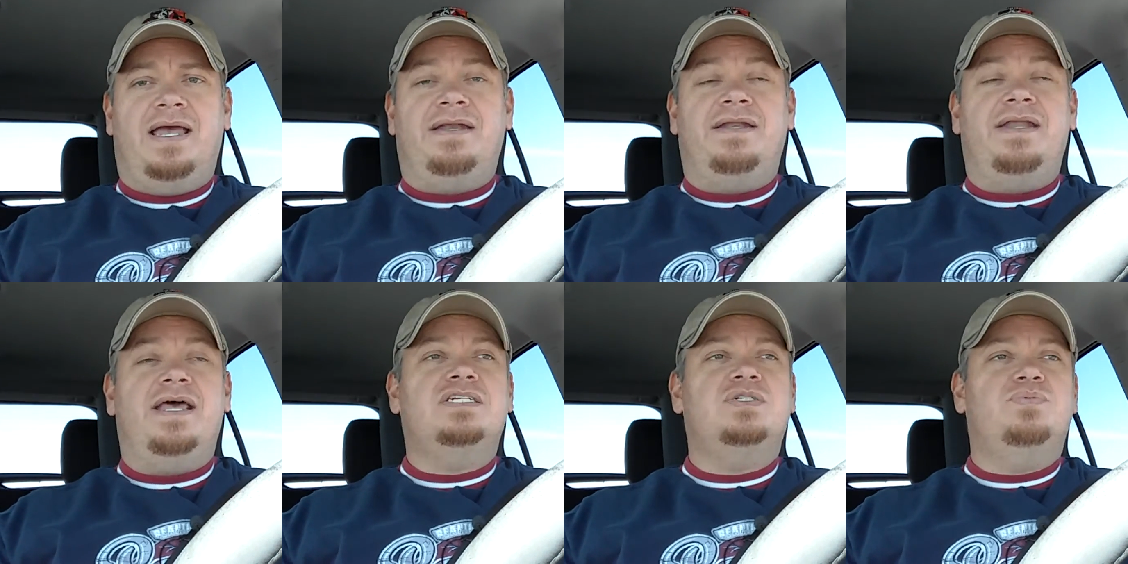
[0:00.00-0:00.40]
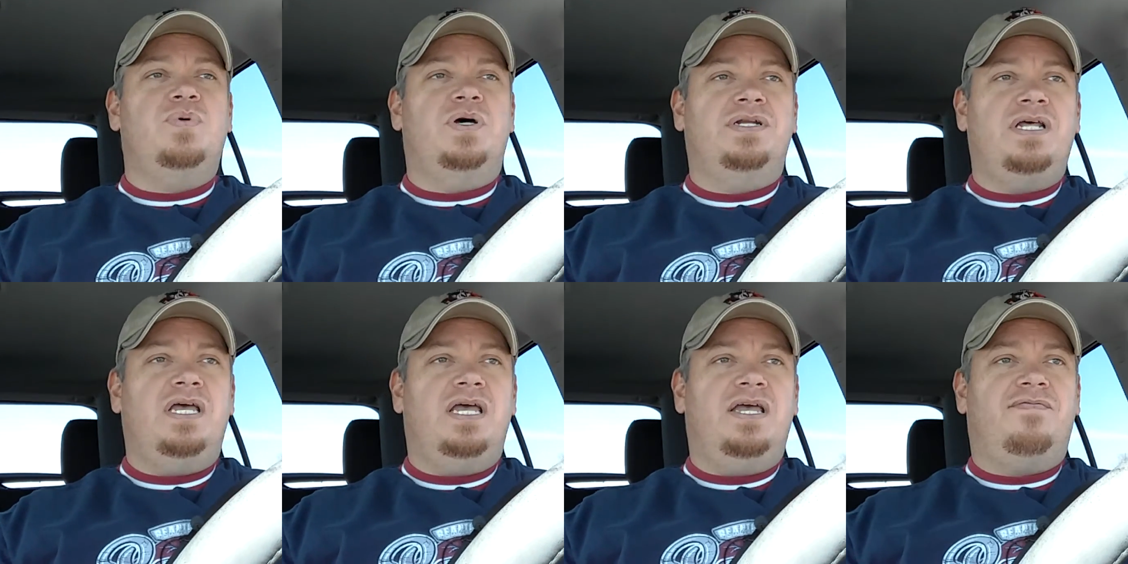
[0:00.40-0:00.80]
and next
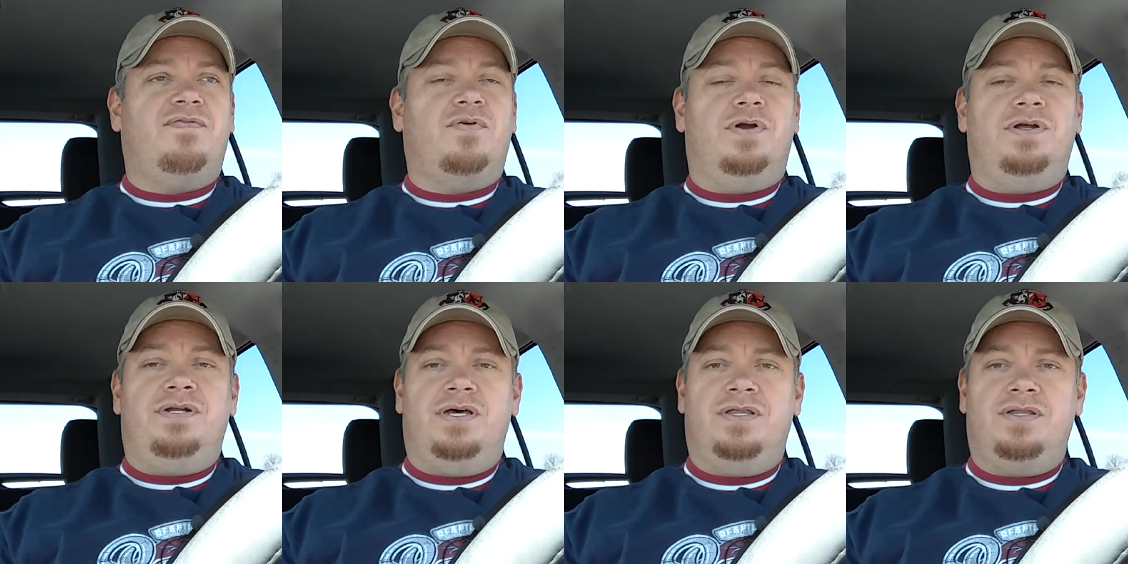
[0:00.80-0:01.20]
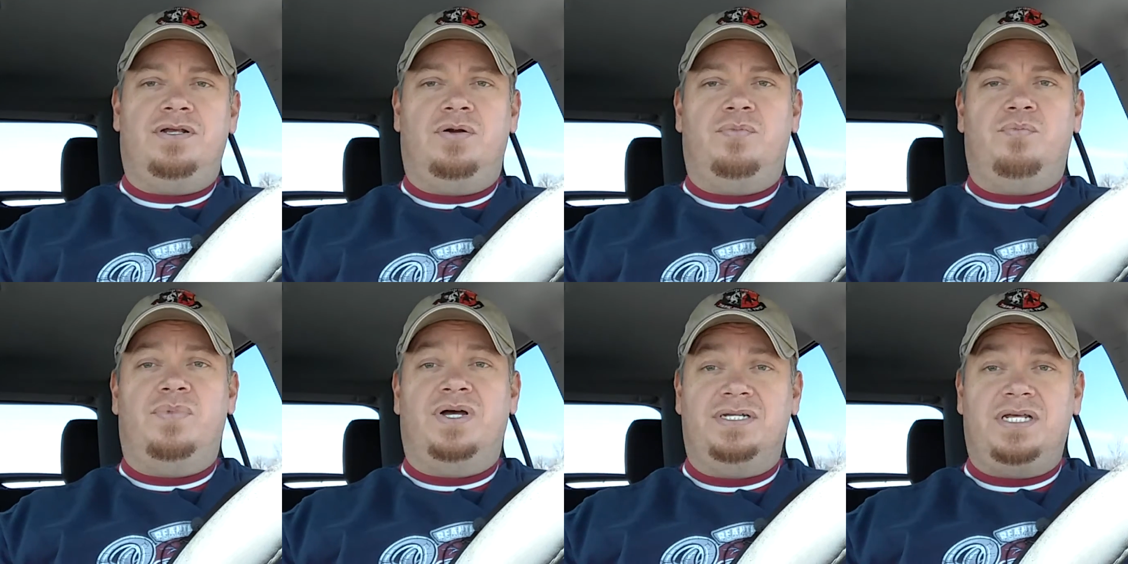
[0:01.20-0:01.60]
Monday for
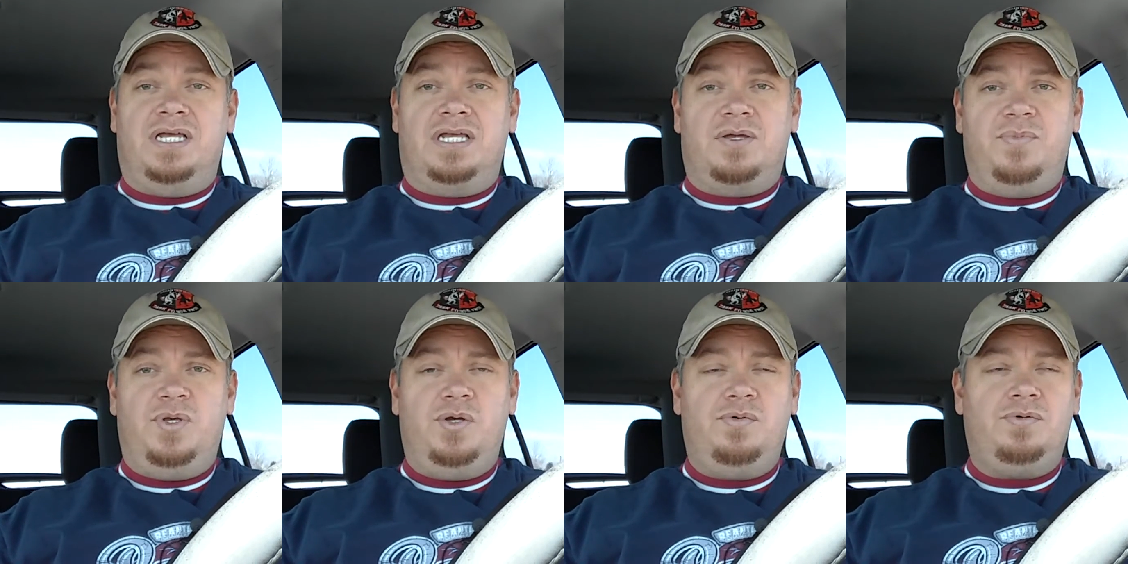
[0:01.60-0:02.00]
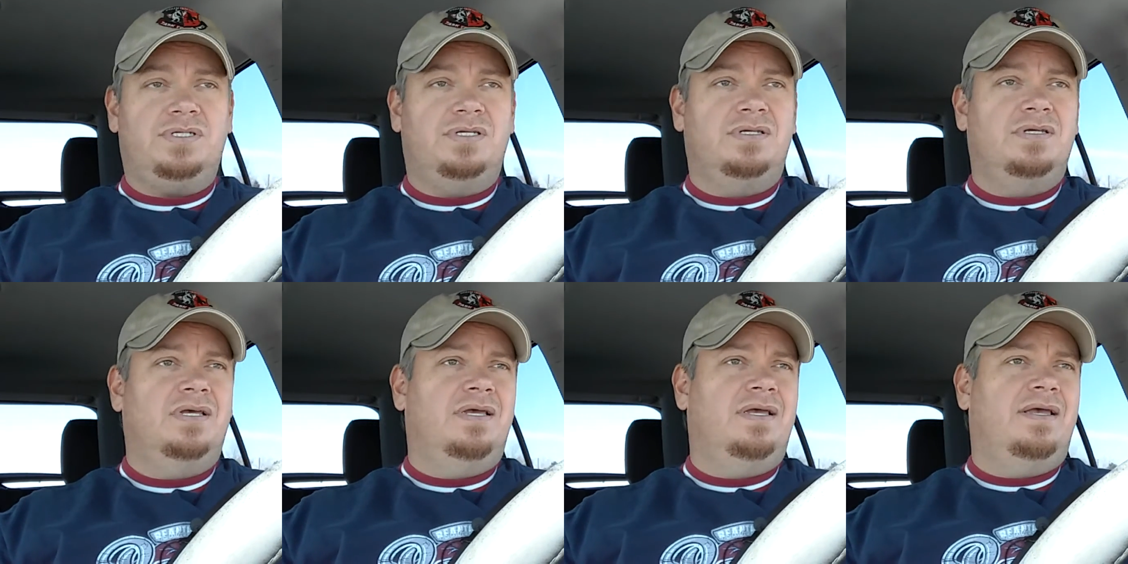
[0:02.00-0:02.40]
another Monday
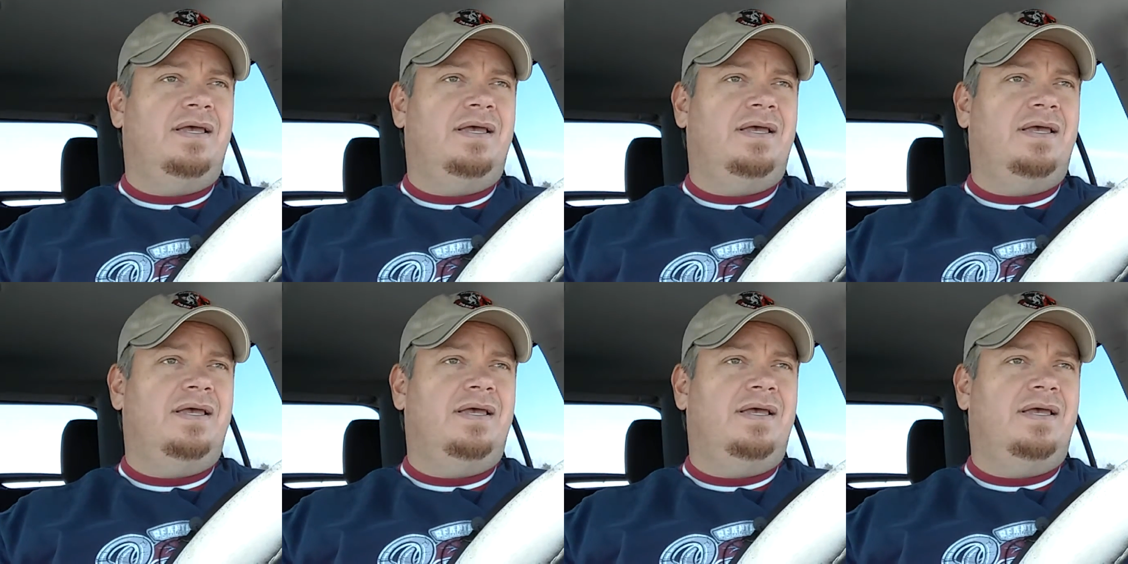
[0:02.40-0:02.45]
commute.